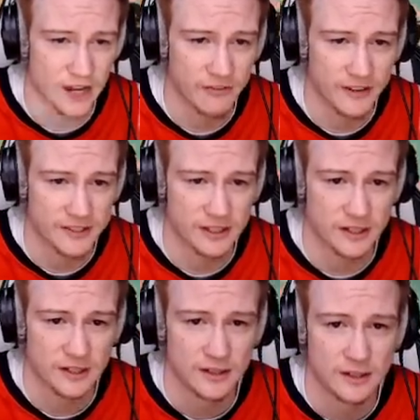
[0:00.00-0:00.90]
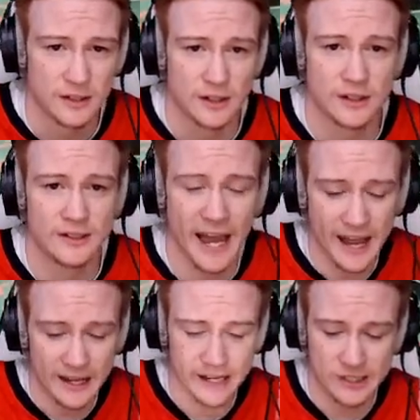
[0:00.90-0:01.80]
on Victor.
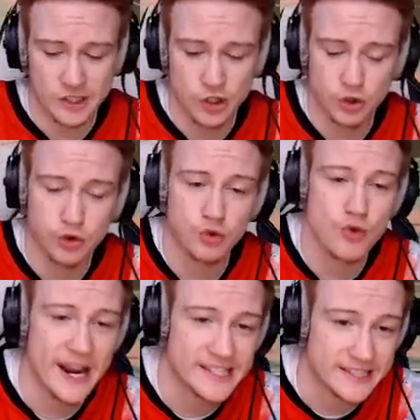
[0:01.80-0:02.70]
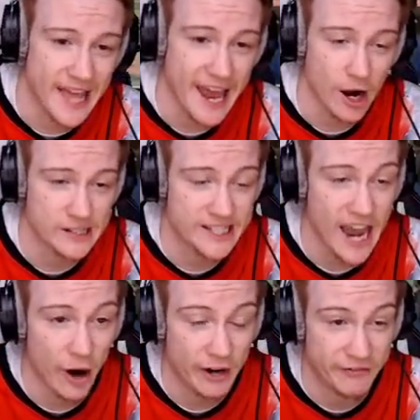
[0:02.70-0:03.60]
That is crazy. They are
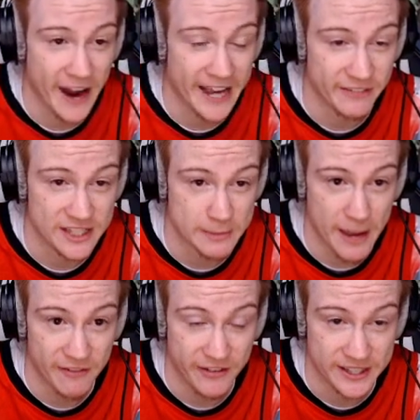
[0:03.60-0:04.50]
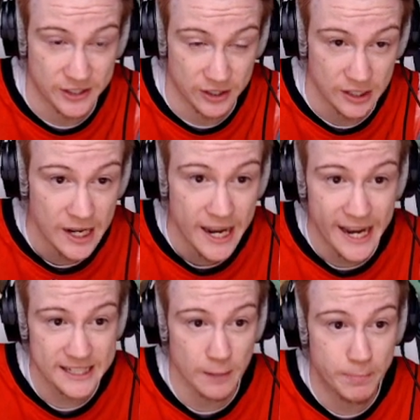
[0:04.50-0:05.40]
terrified of this man, Victor.
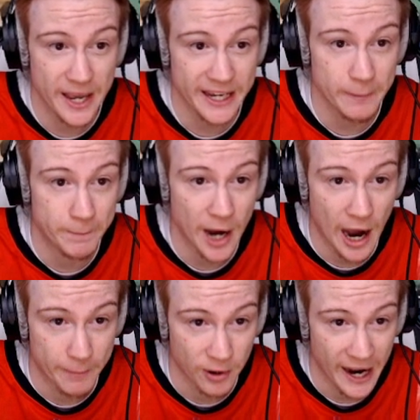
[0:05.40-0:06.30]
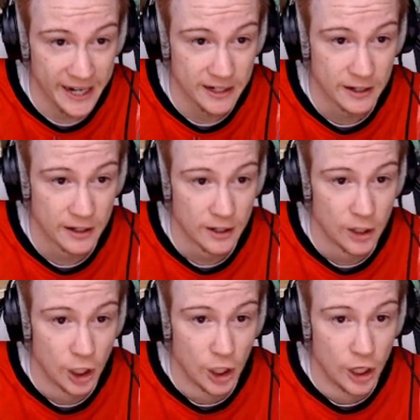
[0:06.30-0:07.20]
It's a pick and pop, right?
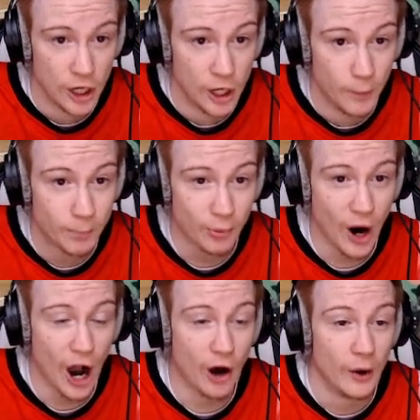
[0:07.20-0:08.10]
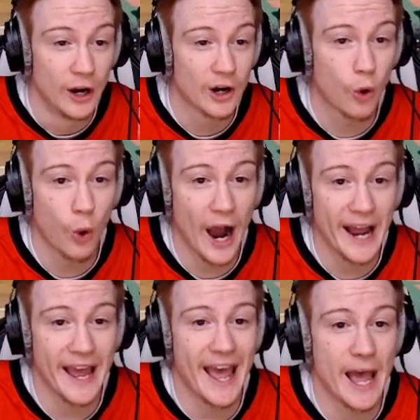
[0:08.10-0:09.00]
Bro.
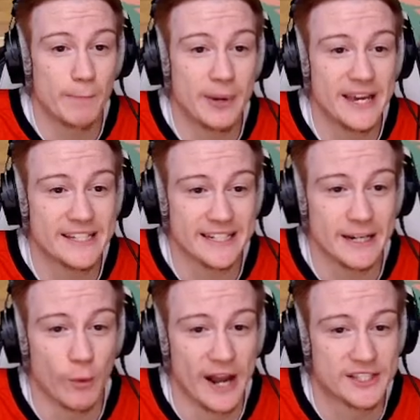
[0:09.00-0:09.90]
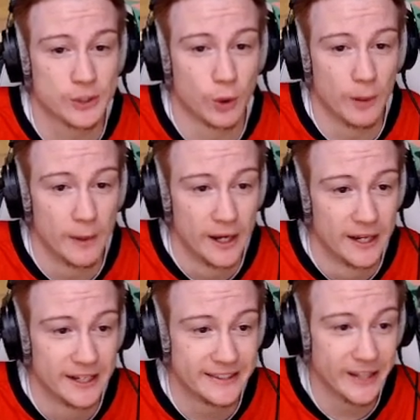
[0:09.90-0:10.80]
Kawhi and PG went to him.
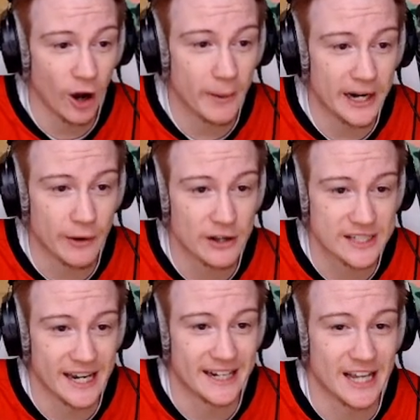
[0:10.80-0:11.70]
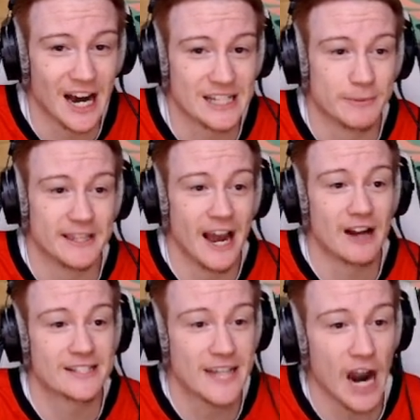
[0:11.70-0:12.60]
Nobody rotated Osmond.
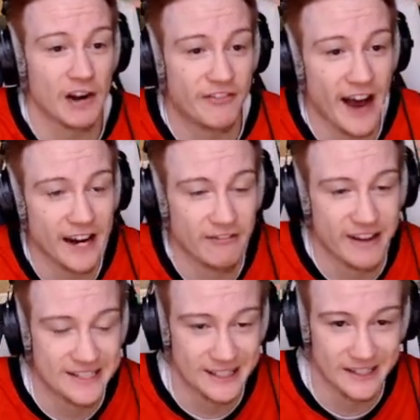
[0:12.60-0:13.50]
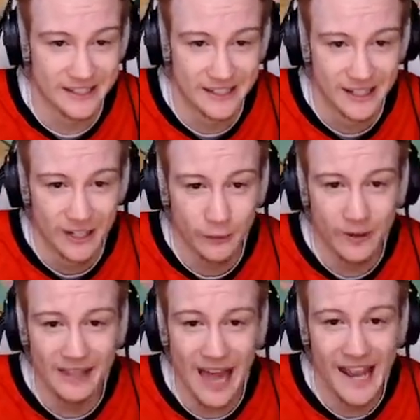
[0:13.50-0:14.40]
They're terrified of Victor.
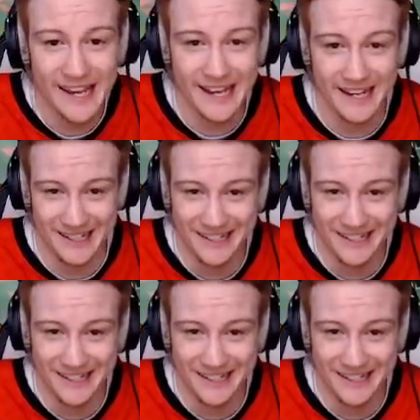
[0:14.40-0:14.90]
We like it.